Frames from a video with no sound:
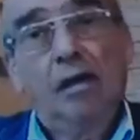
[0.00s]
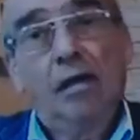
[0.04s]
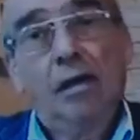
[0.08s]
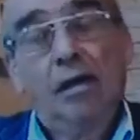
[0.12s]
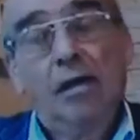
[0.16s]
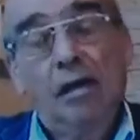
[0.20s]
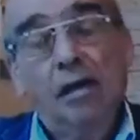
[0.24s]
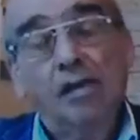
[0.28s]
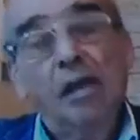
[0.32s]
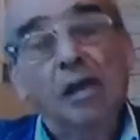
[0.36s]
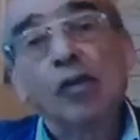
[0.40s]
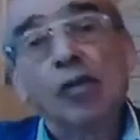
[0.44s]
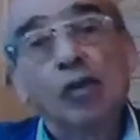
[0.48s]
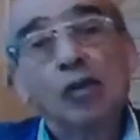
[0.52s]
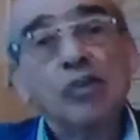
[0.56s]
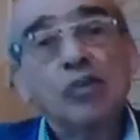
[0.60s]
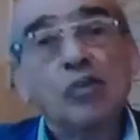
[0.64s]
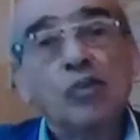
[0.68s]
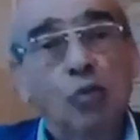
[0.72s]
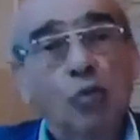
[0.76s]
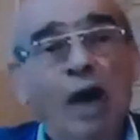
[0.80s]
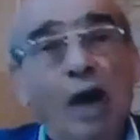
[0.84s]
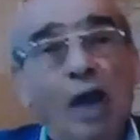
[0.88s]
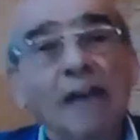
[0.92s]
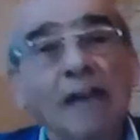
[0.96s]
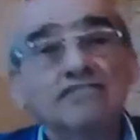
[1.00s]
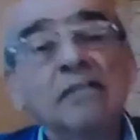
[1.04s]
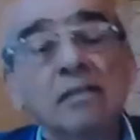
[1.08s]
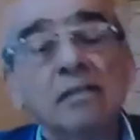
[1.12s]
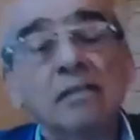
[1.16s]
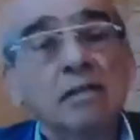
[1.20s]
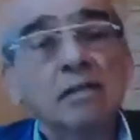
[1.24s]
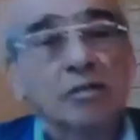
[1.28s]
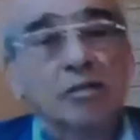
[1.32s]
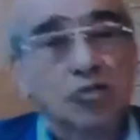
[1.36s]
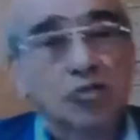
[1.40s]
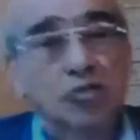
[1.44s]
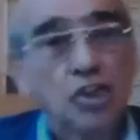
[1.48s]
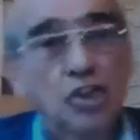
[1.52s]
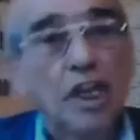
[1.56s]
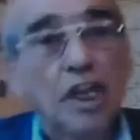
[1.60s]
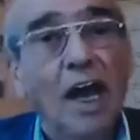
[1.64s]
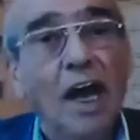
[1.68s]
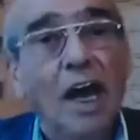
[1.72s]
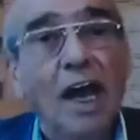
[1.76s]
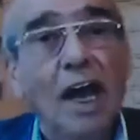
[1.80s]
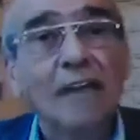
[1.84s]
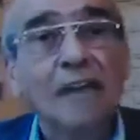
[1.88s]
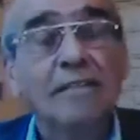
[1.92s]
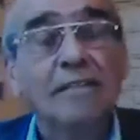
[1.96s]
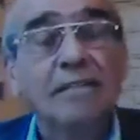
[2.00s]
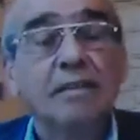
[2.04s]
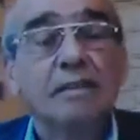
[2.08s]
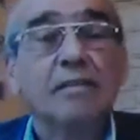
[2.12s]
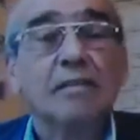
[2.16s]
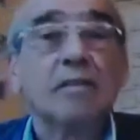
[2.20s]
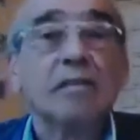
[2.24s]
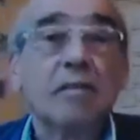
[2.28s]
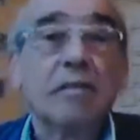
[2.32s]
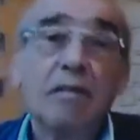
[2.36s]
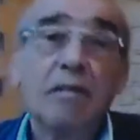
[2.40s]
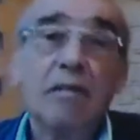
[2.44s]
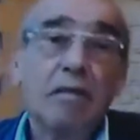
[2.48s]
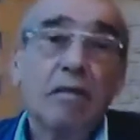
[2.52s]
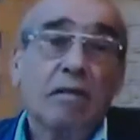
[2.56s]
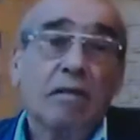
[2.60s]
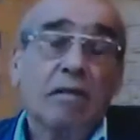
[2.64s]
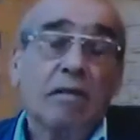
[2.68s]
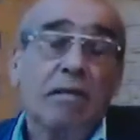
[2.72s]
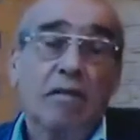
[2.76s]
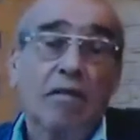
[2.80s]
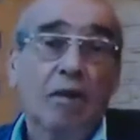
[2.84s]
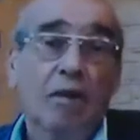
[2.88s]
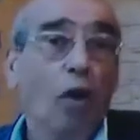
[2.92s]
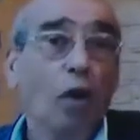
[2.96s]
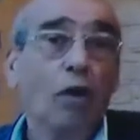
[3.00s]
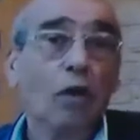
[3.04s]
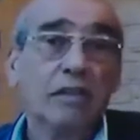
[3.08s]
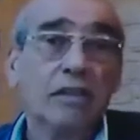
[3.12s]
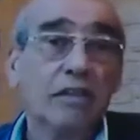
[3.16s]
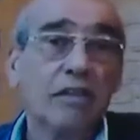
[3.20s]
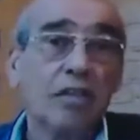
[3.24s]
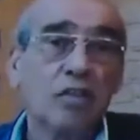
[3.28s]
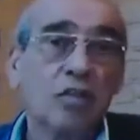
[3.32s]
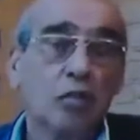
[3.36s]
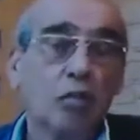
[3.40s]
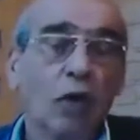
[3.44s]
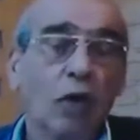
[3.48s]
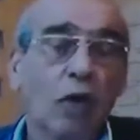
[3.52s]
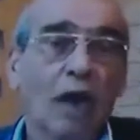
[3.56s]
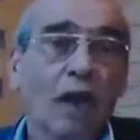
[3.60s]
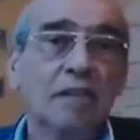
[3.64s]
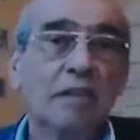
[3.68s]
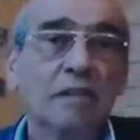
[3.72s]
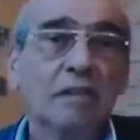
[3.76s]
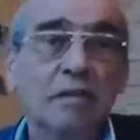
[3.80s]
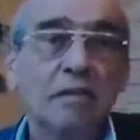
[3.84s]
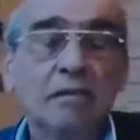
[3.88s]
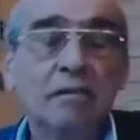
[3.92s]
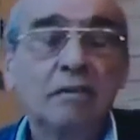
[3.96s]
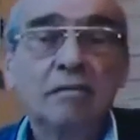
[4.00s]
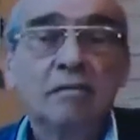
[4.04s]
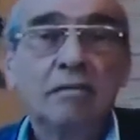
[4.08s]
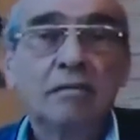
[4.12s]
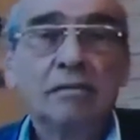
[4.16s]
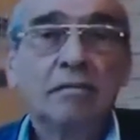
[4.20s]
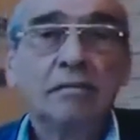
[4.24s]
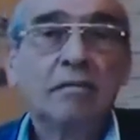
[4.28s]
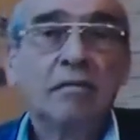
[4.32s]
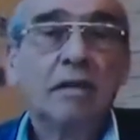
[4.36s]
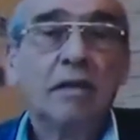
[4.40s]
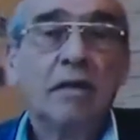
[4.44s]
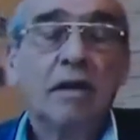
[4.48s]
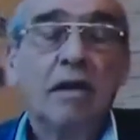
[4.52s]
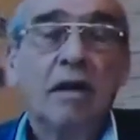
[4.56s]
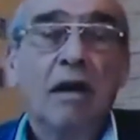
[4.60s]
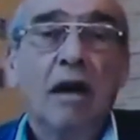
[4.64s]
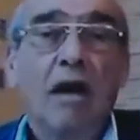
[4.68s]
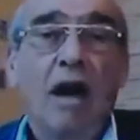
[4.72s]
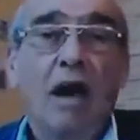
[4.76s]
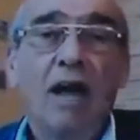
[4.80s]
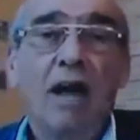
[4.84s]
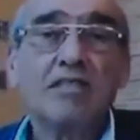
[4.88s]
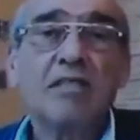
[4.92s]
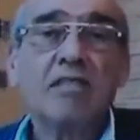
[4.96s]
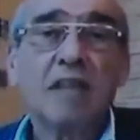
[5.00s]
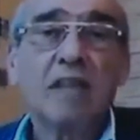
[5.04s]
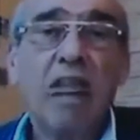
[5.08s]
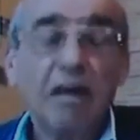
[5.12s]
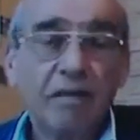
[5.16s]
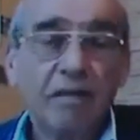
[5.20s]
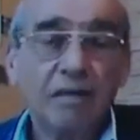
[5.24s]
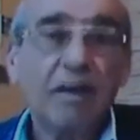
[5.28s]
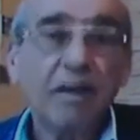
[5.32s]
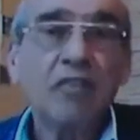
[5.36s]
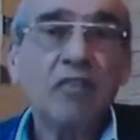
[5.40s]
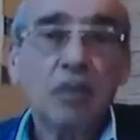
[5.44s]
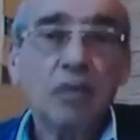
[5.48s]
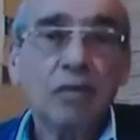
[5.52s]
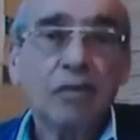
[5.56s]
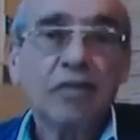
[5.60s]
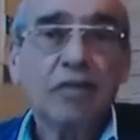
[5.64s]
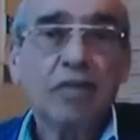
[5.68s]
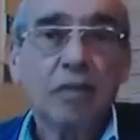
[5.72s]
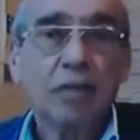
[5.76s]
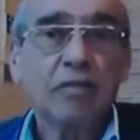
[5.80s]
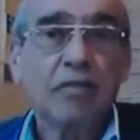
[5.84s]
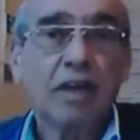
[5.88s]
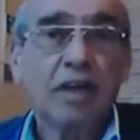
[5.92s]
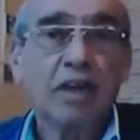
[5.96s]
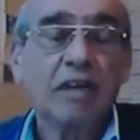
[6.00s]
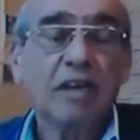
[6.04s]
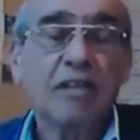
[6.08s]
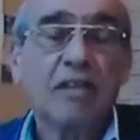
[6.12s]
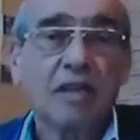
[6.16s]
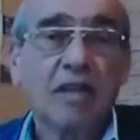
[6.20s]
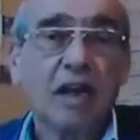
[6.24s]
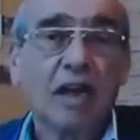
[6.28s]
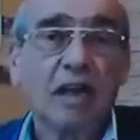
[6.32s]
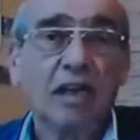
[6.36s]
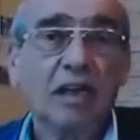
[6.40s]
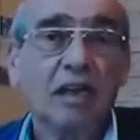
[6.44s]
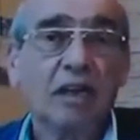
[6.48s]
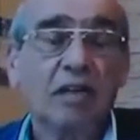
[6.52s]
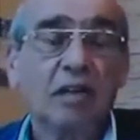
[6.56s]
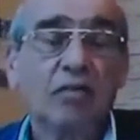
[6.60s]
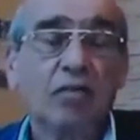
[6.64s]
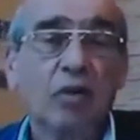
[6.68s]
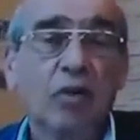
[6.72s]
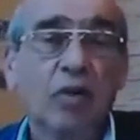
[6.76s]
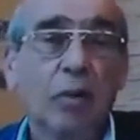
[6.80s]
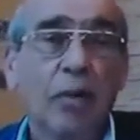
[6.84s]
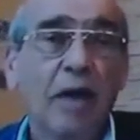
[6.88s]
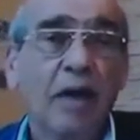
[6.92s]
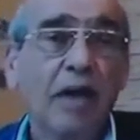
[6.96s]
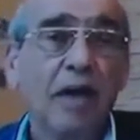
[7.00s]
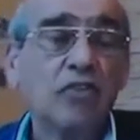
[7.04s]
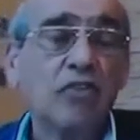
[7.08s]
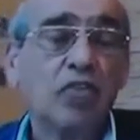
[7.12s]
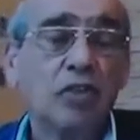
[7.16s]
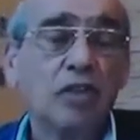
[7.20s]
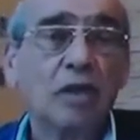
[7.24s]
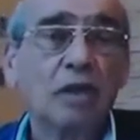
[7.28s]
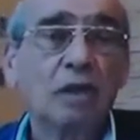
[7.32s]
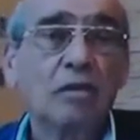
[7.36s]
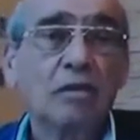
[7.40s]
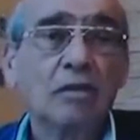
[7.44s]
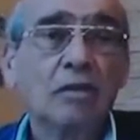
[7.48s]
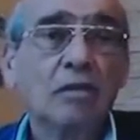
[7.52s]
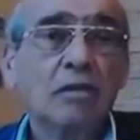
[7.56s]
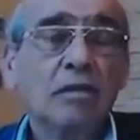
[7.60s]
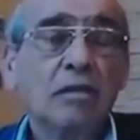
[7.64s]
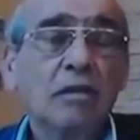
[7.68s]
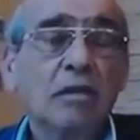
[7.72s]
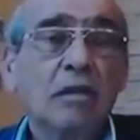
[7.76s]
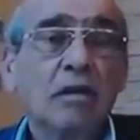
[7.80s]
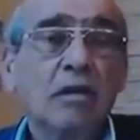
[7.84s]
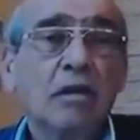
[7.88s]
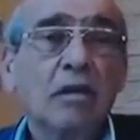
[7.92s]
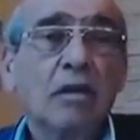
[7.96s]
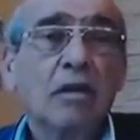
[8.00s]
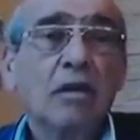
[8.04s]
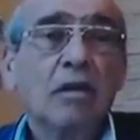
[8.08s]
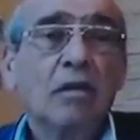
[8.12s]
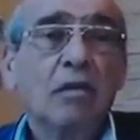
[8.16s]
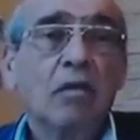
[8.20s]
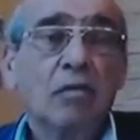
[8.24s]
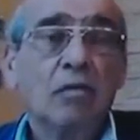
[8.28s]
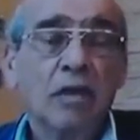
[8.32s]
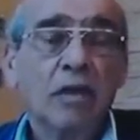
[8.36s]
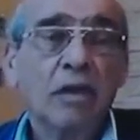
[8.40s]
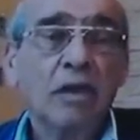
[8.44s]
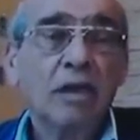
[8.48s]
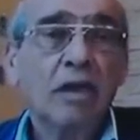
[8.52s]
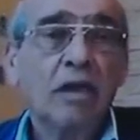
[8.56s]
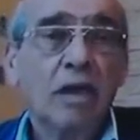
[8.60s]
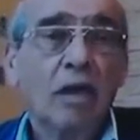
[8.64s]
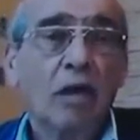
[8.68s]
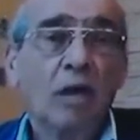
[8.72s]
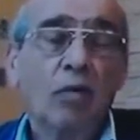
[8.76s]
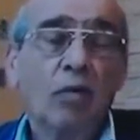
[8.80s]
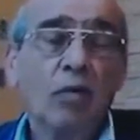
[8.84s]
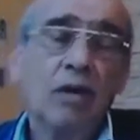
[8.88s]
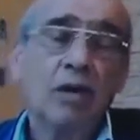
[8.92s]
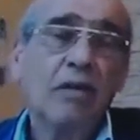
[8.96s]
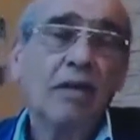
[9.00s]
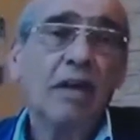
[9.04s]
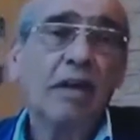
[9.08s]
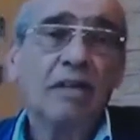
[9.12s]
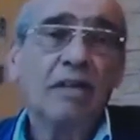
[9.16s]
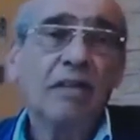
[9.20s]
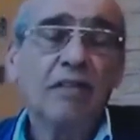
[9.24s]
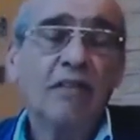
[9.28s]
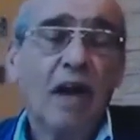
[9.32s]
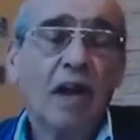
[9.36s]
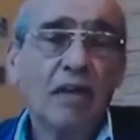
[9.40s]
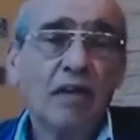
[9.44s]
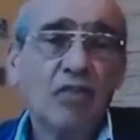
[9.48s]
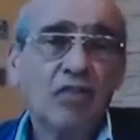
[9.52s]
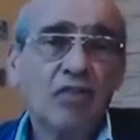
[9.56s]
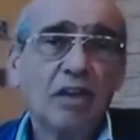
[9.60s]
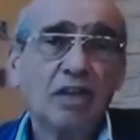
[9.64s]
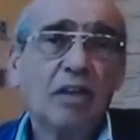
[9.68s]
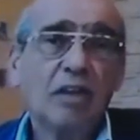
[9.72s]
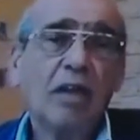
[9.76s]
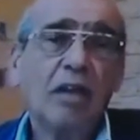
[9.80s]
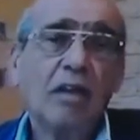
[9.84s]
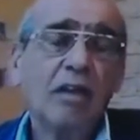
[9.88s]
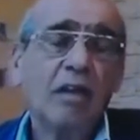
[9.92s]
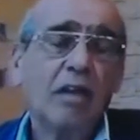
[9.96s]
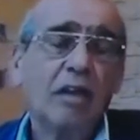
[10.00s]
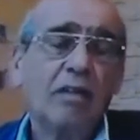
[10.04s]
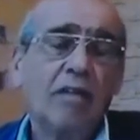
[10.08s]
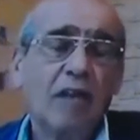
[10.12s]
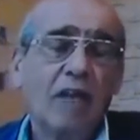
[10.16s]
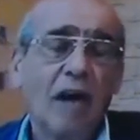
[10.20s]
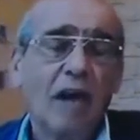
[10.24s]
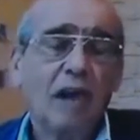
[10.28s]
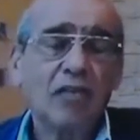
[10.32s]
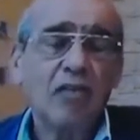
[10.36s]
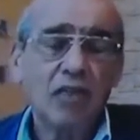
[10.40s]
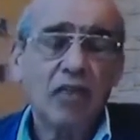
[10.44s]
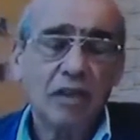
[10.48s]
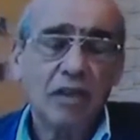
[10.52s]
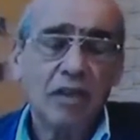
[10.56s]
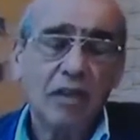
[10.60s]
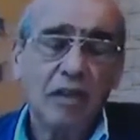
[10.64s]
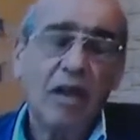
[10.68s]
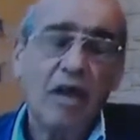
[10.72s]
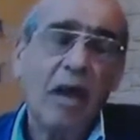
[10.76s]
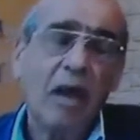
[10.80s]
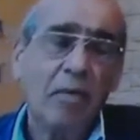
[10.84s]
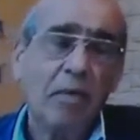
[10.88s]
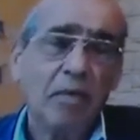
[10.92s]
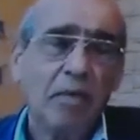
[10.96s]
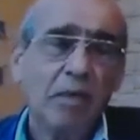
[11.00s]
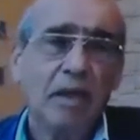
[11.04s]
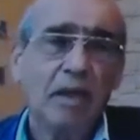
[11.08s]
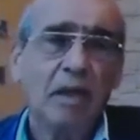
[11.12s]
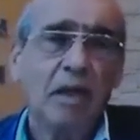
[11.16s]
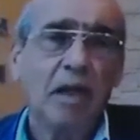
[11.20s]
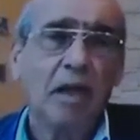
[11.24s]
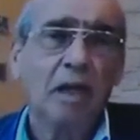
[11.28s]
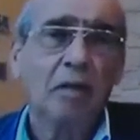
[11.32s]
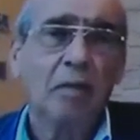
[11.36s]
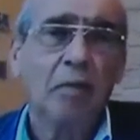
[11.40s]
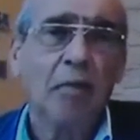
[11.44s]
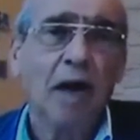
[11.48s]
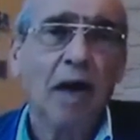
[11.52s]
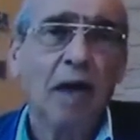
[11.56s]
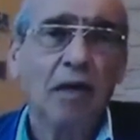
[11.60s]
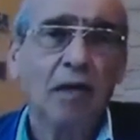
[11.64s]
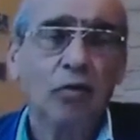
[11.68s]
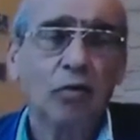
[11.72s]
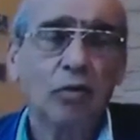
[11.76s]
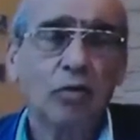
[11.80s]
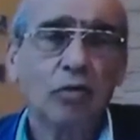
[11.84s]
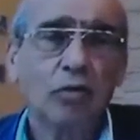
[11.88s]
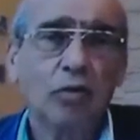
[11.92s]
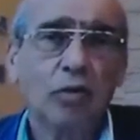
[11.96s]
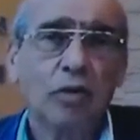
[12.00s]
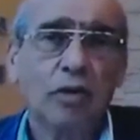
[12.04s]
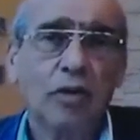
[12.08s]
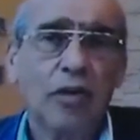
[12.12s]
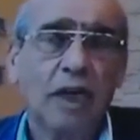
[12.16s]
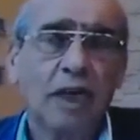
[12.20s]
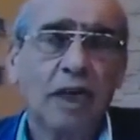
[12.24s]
He lost one, Jihad, the oldest one, as a revenge from the Israeli occupation when they targeted him in Beirut on